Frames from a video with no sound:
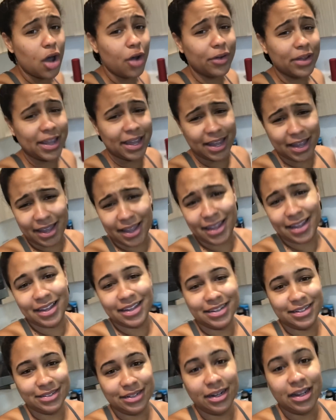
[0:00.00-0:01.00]
oh yeah,
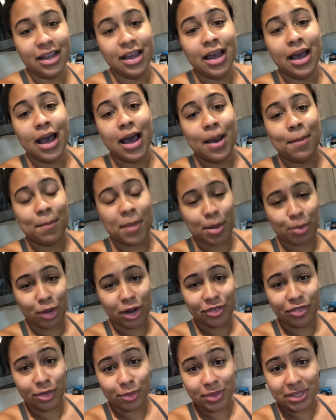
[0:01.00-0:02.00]
and my
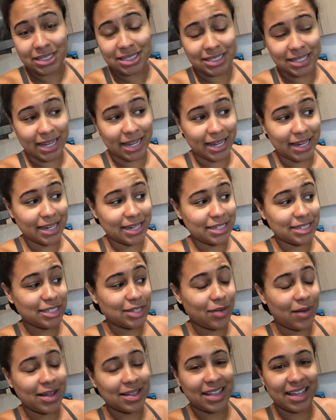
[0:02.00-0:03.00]
boyfriend was sick,
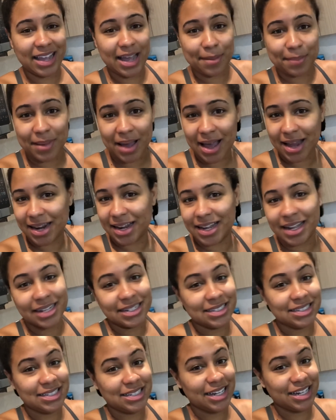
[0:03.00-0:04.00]
so I think I'm kind of
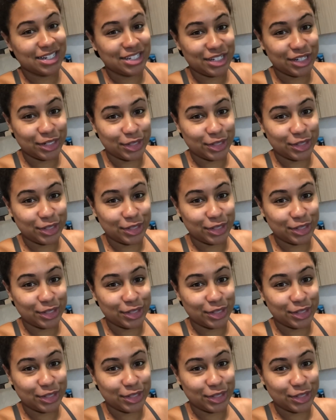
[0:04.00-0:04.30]
getting sick